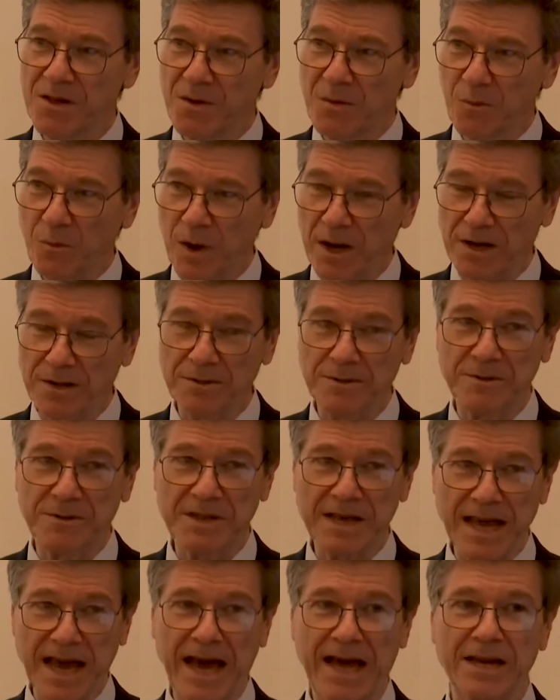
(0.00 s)
Well,
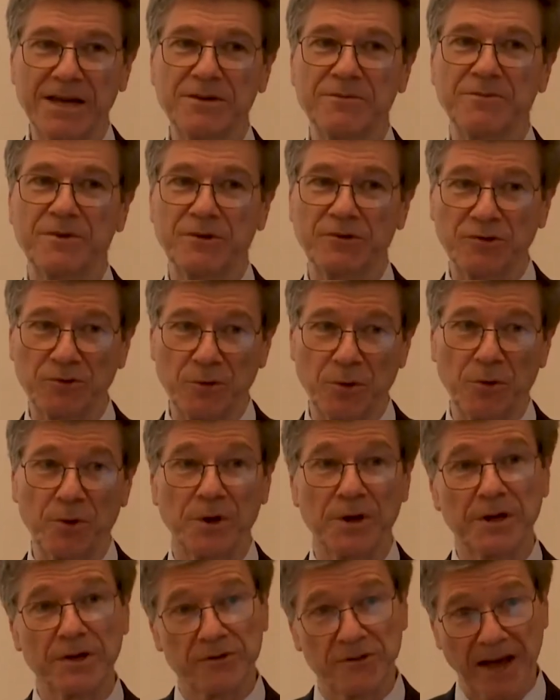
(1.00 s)
the end of the
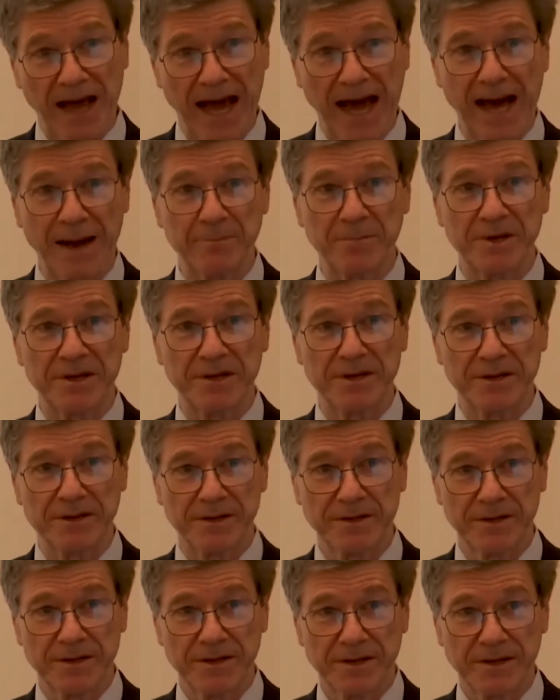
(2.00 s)
story is a happy
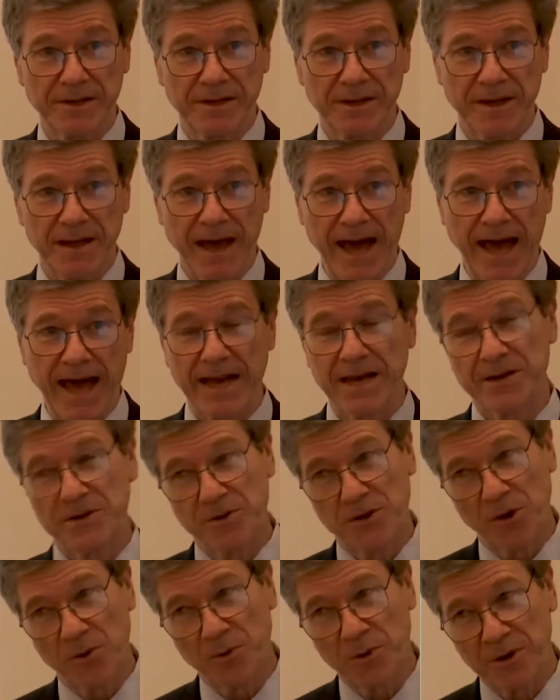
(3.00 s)
end,
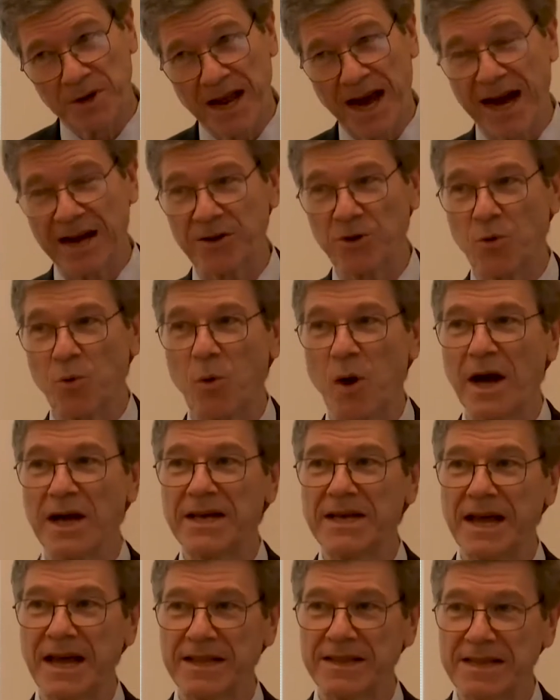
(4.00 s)
though we're not
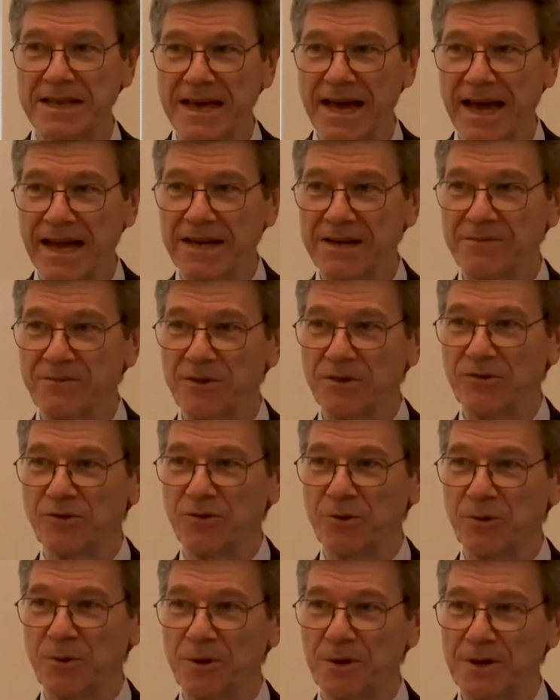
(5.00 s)
quite at the end of the
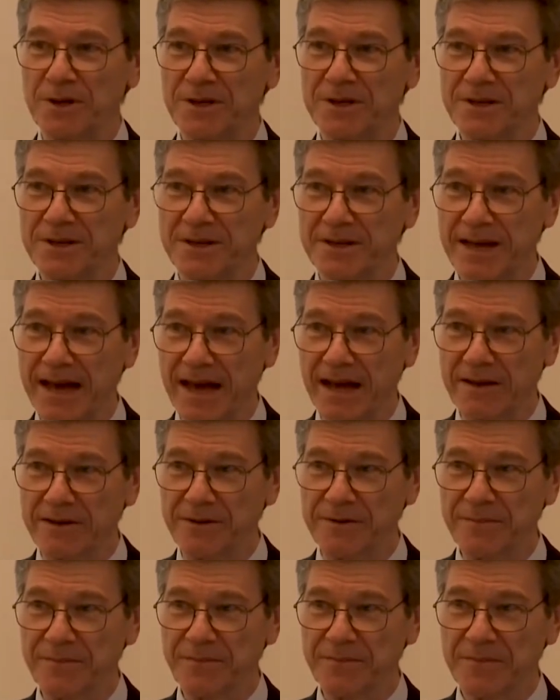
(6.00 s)
story
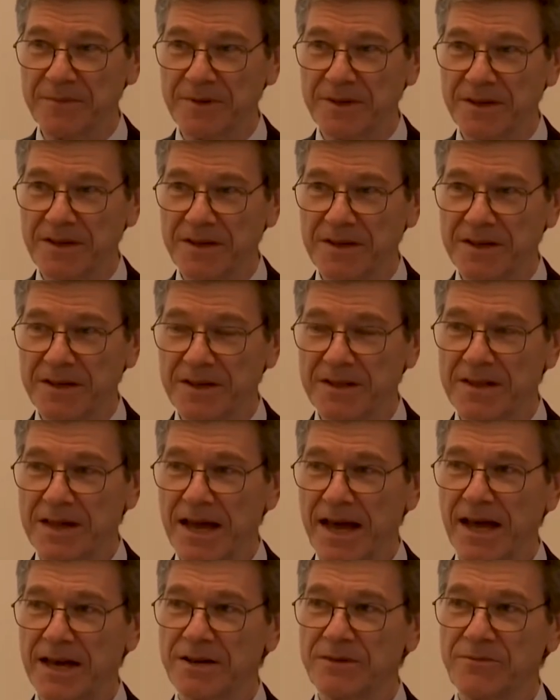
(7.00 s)
yet.
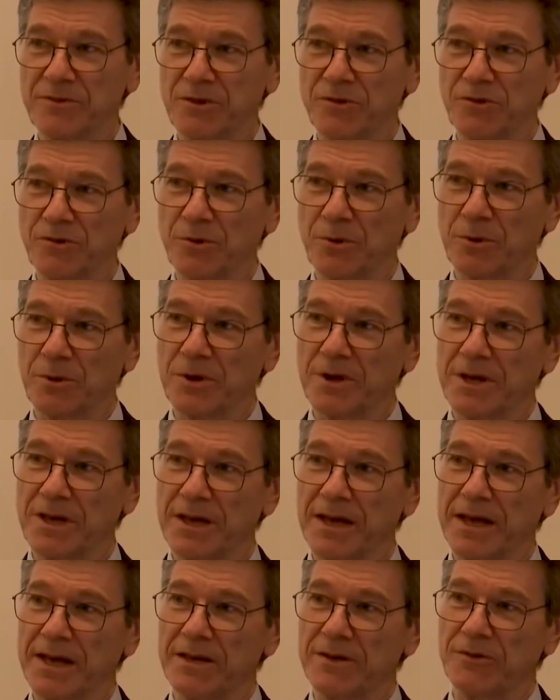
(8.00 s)
The end of the story
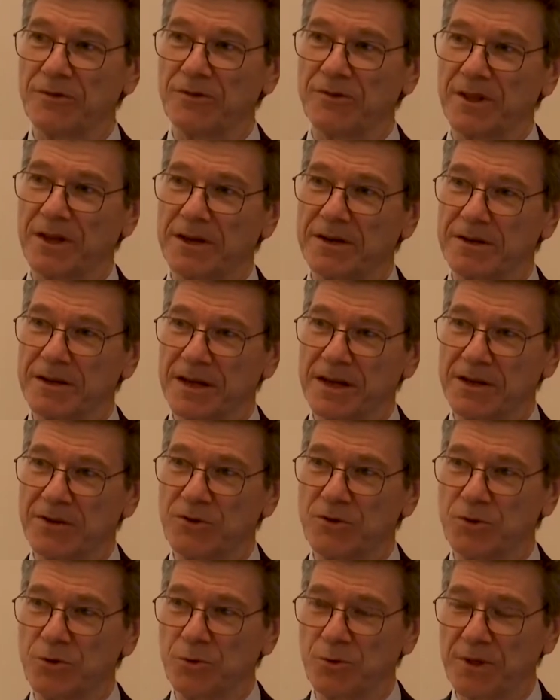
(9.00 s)
is that in
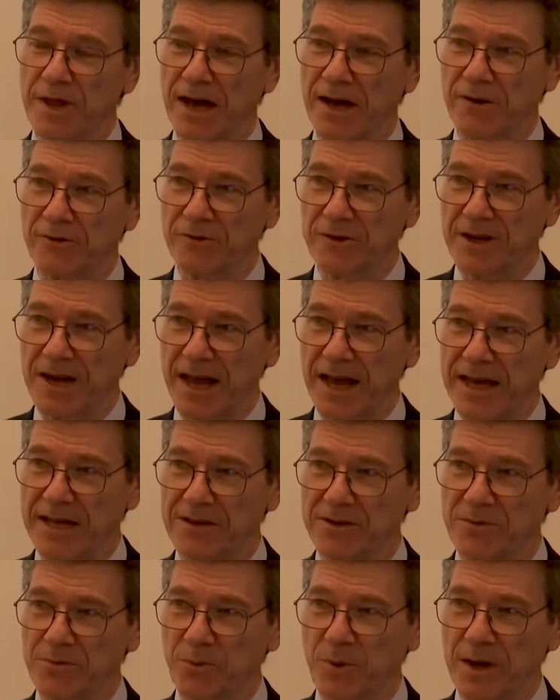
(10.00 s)

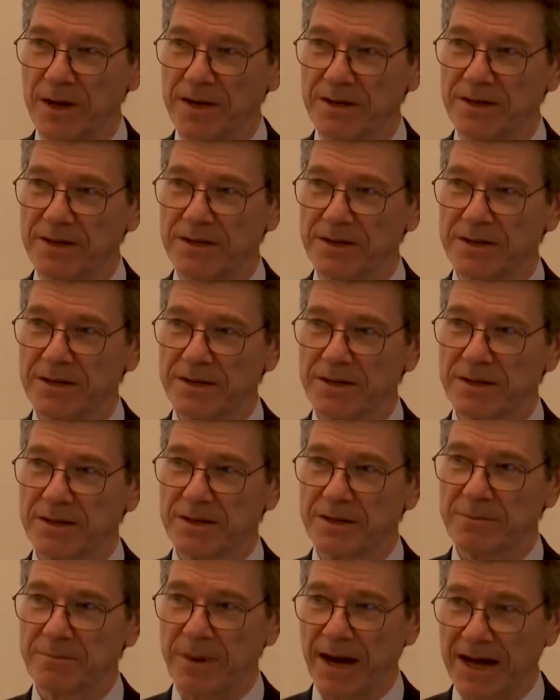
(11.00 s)
2008, when
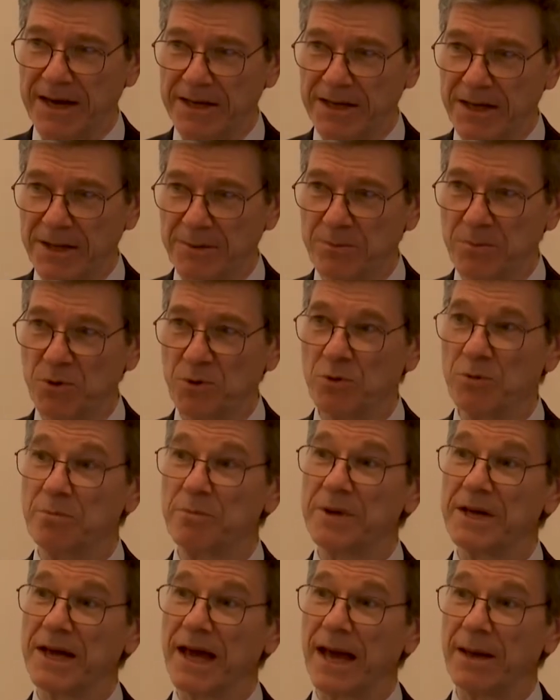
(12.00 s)
Ban Ki-moon
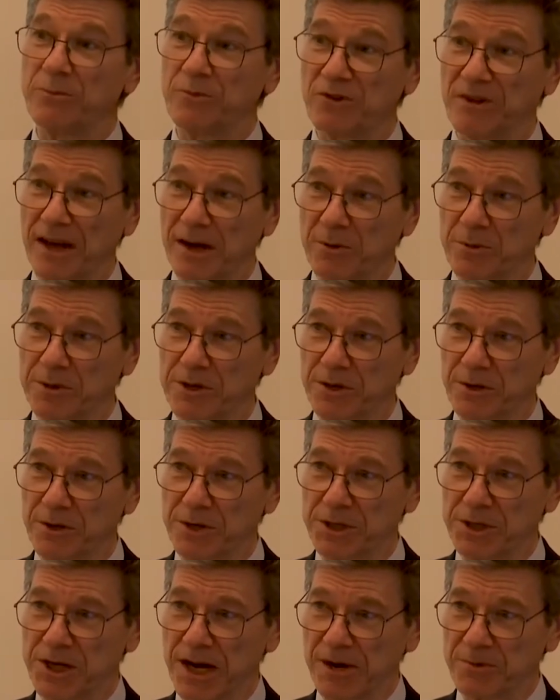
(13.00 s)
became Secretary
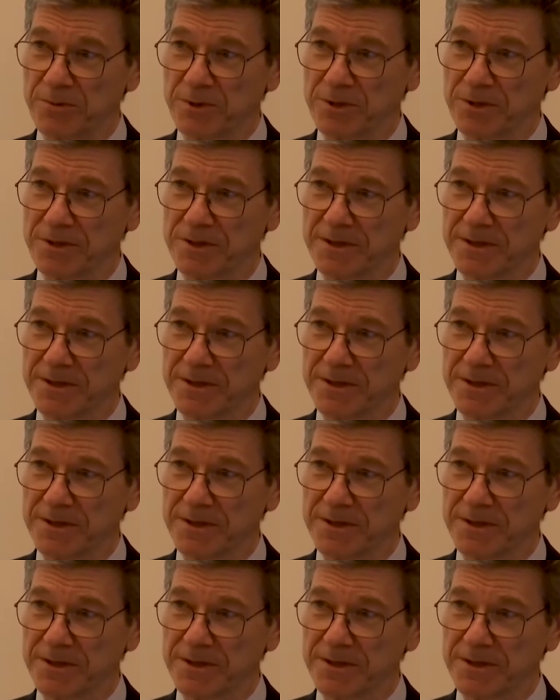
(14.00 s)
General,